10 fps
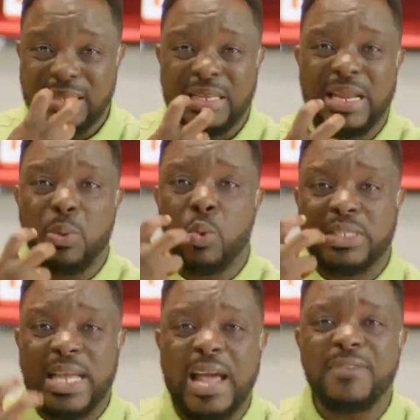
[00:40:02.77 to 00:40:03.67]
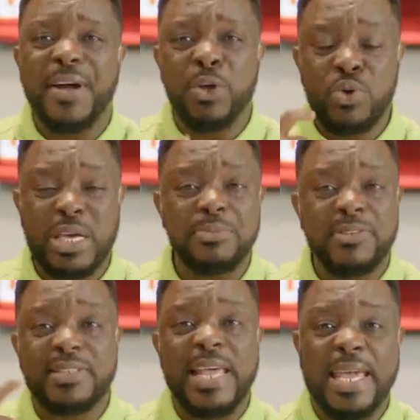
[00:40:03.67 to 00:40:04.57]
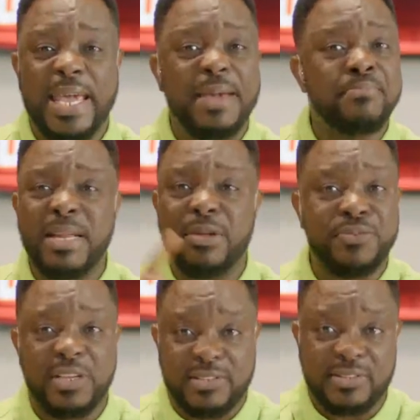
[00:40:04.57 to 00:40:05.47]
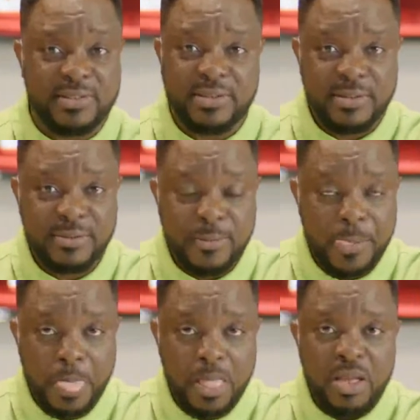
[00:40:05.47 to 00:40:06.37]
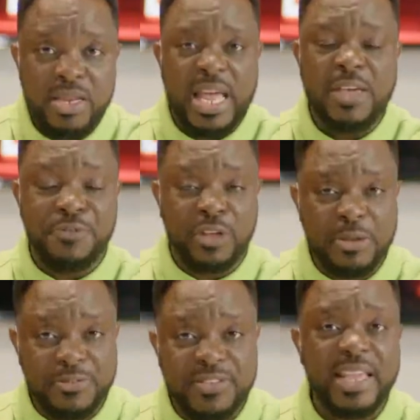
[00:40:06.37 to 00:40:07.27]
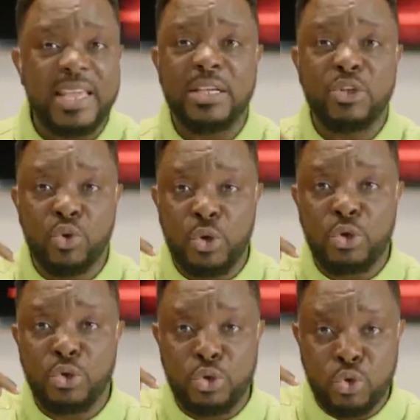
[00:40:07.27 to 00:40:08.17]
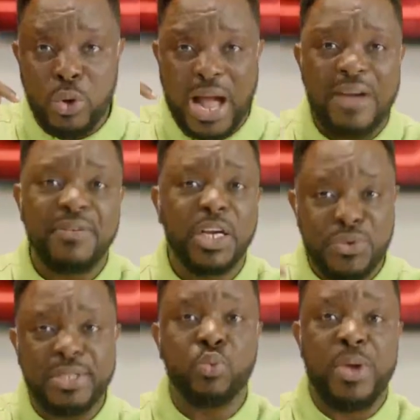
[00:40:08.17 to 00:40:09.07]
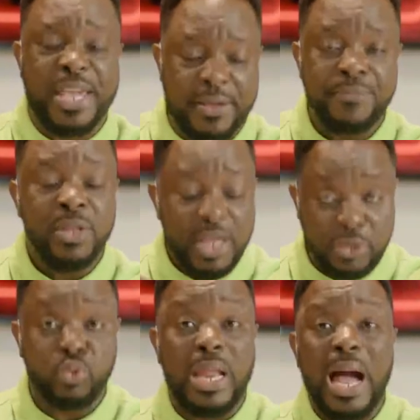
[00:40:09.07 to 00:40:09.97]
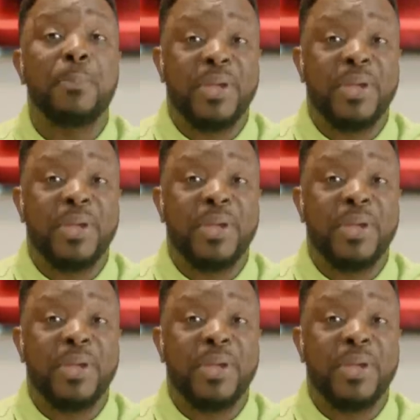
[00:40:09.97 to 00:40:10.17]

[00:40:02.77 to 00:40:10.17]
Now, whatever you keep saying, it manifests. Now, if you keep saying you have a great week, it will happen.